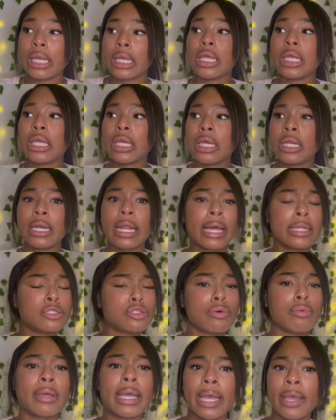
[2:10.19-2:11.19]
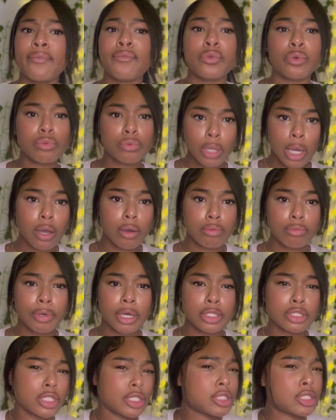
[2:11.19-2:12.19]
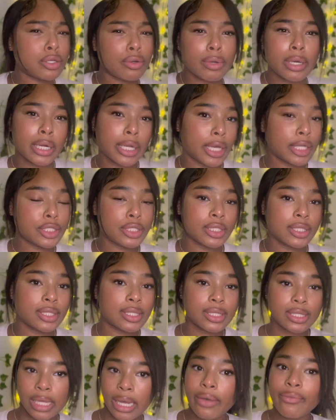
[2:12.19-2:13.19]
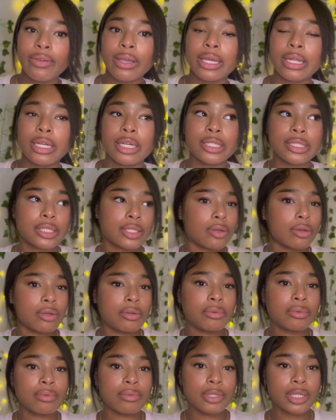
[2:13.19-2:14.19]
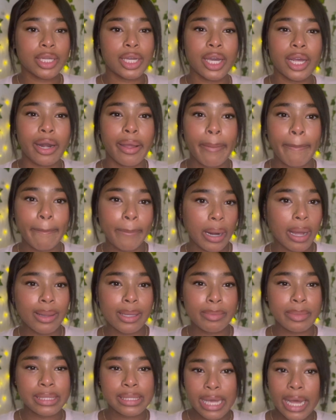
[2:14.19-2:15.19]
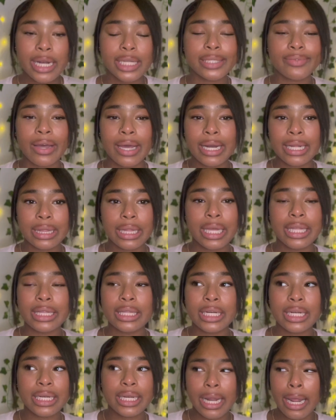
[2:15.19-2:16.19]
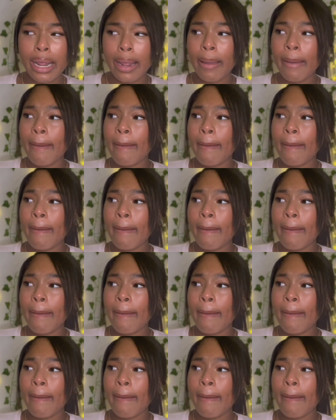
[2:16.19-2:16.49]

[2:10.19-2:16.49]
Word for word: And that's okay if you don't because you're still going to get your stuff and you're still gonna probably be satisfied at the end of the day